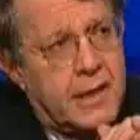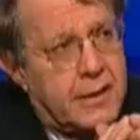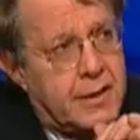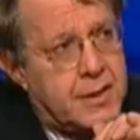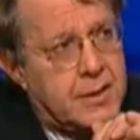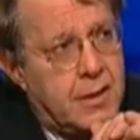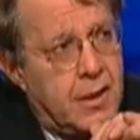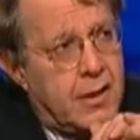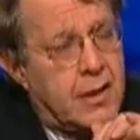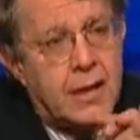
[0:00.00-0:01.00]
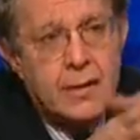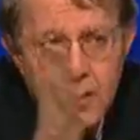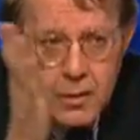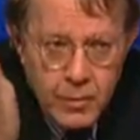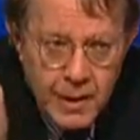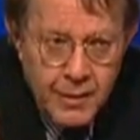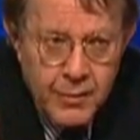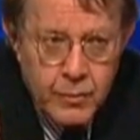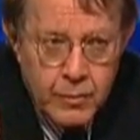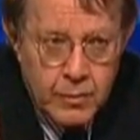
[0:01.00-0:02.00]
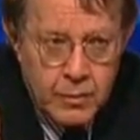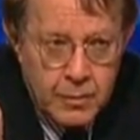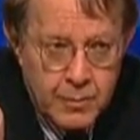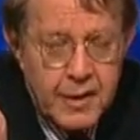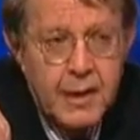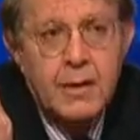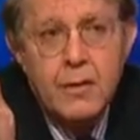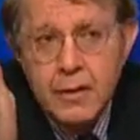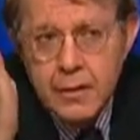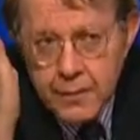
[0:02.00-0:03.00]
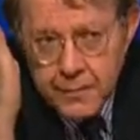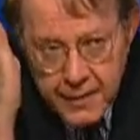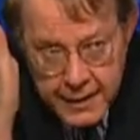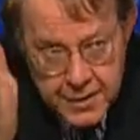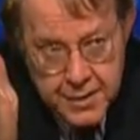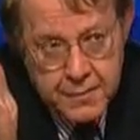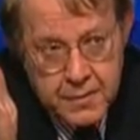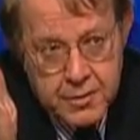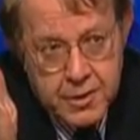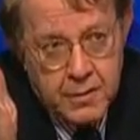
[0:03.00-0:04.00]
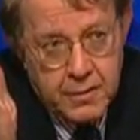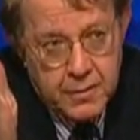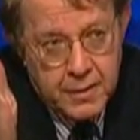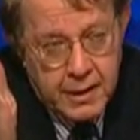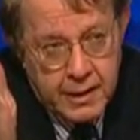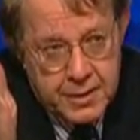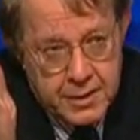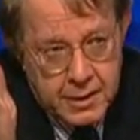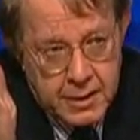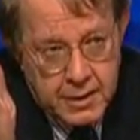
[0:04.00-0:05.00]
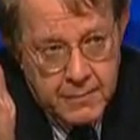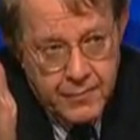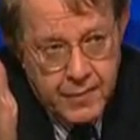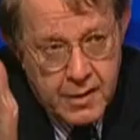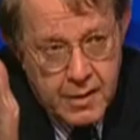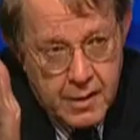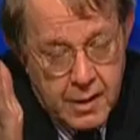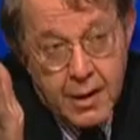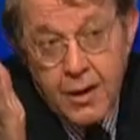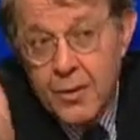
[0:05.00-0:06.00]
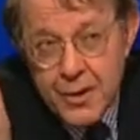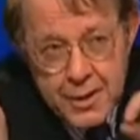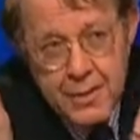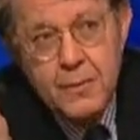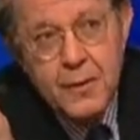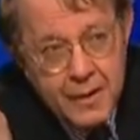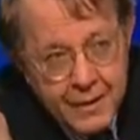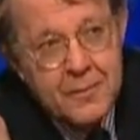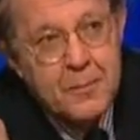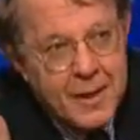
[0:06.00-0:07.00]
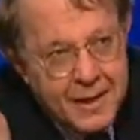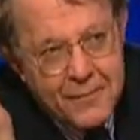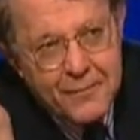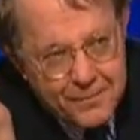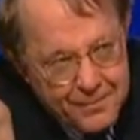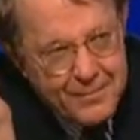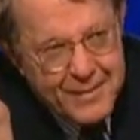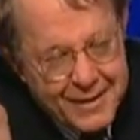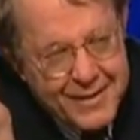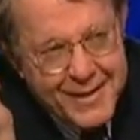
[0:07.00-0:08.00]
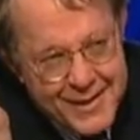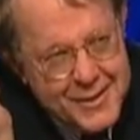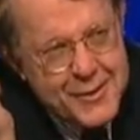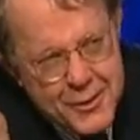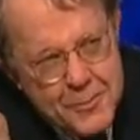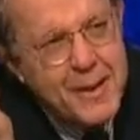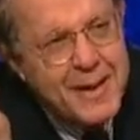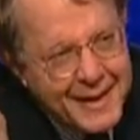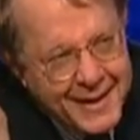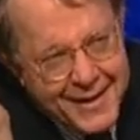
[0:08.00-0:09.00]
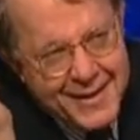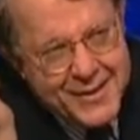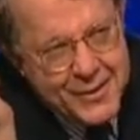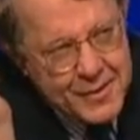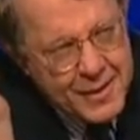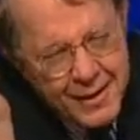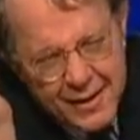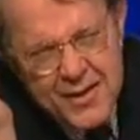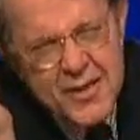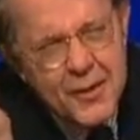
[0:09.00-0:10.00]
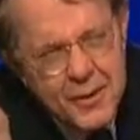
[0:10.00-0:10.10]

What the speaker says: tennis. And I look around the room, and I look into the faces of the children that I see, and I always see them looking into they search my eyes, because kids